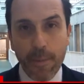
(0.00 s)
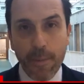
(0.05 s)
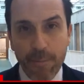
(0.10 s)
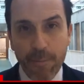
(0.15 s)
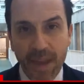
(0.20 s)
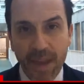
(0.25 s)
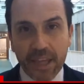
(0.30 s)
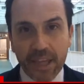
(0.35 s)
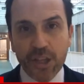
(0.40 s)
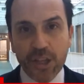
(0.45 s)

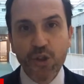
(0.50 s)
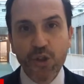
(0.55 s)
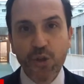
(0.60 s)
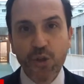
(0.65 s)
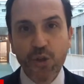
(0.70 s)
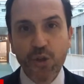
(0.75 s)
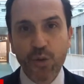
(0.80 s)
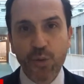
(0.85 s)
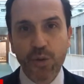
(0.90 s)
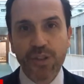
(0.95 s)
making
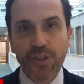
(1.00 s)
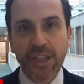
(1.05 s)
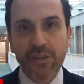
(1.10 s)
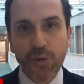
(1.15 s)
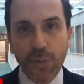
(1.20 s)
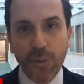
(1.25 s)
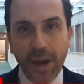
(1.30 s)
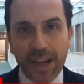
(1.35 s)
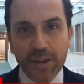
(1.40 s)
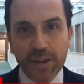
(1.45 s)
sure that the
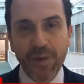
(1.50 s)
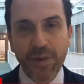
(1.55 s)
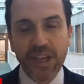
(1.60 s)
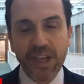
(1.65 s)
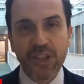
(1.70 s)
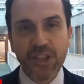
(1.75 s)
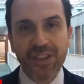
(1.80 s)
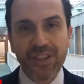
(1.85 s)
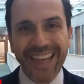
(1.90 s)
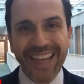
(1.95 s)
right
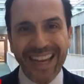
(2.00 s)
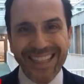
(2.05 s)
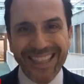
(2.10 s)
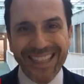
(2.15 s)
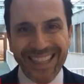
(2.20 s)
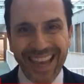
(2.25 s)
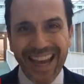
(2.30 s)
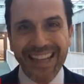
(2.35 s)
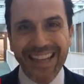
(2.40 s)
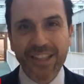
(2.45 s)
patient
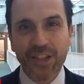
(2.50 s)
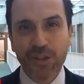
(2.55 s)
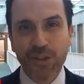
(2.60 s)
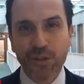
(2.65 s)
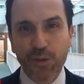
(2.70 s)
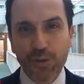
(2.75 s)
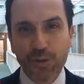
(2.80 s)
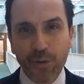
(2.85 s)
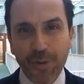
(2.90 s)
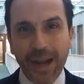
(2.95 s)
gets access
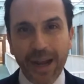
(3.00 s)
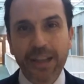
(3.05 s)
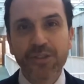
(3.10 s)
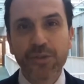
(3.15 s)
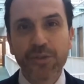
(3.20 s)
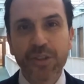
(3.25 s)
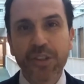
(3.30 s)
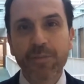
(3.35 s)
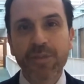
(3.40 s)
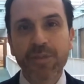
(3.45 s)
to the right
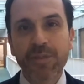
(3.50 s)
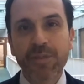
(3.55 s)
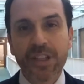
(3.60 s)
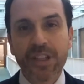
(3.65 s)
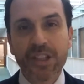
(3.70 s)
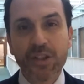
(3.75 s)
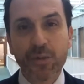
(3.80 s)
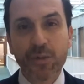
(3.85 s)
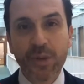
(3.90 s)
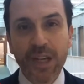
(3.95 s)
treatment
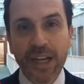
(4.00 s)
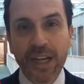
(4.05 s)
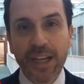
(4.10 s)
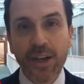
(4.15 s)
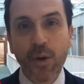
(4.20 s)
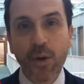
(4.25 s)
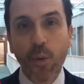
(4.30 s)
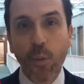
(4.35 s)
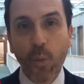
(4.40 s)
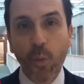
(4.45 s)
is
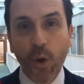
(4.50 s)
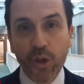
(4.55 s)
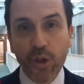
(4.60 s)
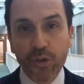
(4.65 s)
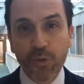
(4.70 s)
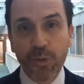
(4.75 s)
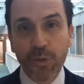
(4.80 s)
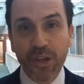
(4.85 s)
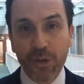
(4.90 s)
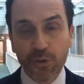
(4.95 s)
really
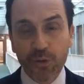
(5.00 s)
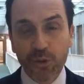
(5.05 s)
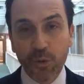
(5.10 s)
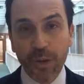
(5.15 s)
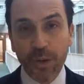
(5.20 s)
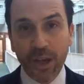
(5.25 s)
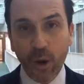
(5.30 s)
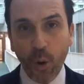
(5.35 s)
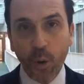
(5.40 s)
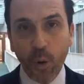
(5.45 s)
what we are
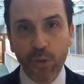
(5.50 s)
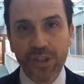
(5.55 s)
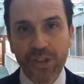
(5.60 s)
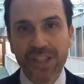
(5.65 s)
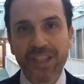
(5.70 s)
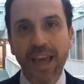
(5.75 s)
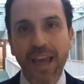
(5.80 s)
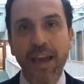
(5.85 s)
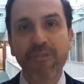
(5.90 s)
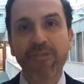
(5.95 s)
doing all
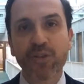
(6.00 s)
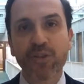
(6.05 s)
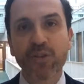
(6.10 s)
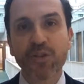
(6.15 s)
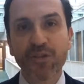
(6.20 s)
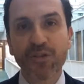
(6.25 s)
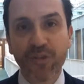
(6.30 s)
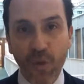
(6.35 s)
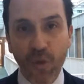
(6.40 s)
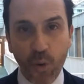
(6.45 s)
these
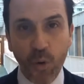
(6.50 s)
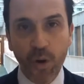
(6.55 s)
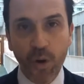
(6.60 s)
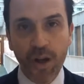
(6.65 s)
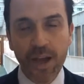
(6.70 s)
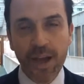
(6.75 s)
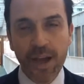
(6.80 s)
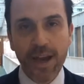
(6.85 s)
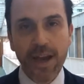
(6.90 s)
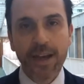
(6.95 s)
efforts for.
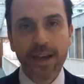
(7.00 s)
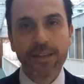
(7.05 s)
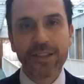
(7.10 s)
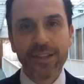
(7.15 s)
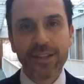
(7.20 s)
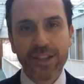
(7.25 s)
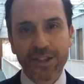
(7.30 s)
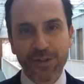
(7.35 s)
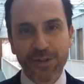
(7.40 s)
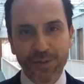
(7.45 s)
And
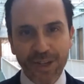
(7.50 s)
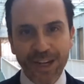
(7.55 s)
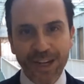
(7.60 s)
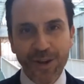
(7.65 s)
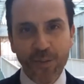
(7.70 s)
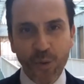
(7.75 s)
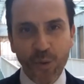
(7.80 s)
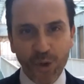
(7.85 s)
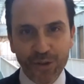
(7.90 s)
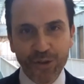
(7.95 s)
this is really
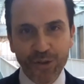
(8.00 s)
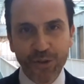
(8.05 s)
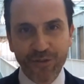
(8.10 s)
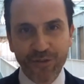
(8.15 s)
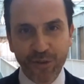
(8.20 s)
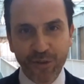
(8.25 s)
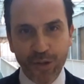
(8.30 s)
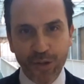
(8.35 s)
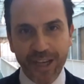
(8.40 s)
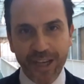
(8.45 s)
what
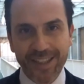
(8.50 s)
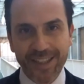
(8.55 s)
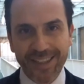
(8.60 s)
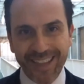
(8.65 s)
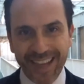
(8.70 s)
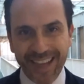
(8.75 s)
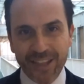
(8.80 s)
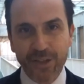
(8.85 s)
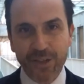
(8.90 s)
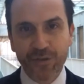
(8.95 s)
EUFOREA
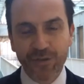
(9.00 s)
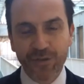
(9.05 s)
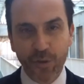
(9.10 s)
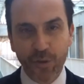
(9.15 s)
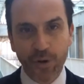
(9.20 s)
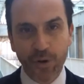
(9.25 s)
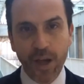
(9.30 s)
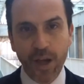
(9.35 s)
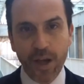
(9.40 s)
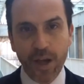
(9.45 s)
stands
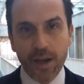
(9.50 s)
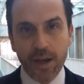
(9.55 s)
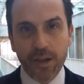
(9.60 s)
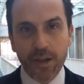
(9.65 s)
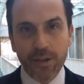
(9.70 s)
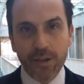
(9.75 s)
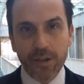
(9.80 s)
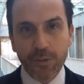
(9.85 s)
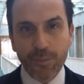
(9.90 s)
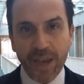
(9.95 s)
for,
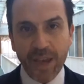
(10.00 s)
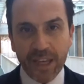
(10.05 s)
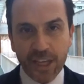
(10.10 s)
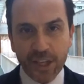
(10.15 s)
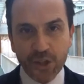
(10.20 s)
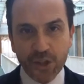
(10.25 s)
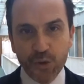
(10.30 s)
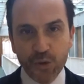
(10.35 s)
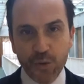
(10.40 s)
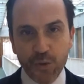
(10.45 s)
making
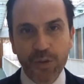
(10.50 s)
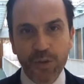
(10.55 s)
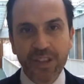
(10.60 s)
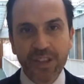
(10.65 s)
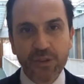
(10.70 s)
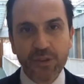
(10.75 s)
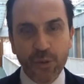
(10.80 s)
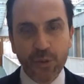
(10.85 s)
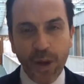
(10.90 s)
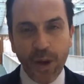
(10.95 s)
sure
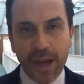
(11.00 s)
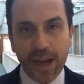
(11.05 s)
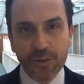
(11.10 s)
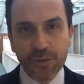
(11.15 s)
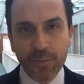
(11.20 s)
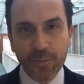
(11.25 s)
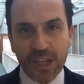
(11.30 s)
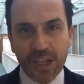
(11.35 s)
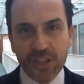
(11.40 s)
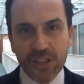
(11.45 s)
that the right
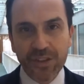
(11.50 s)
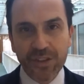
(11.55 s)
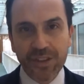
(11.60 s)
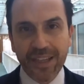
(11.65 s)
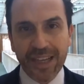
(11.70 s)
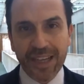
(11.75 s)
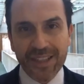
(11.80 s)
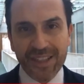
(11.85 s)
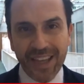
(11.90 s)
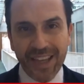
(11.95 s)
patient
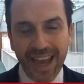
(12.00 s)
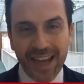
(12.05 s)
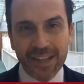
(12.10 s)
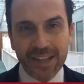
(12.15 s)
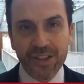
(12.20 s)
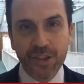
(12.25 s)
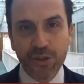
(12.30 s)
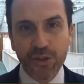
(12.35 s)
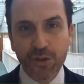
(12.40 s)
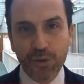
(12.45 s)
gets
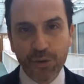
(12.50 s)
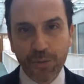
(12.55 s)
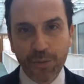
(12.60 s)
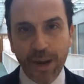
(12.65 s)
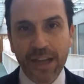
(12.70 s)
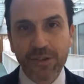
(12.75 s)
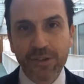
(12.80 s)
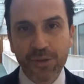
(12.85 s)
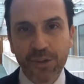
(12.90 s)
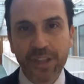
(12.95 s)
access to the
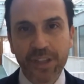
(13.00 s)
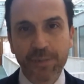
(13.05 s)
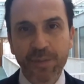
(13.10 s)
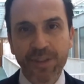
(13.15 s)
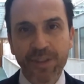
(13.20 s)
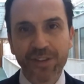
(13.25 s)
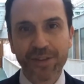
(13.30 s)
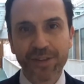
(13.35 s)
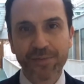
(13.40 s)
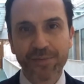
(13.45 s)
right
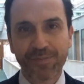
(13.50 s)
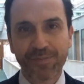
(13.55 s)
treatment.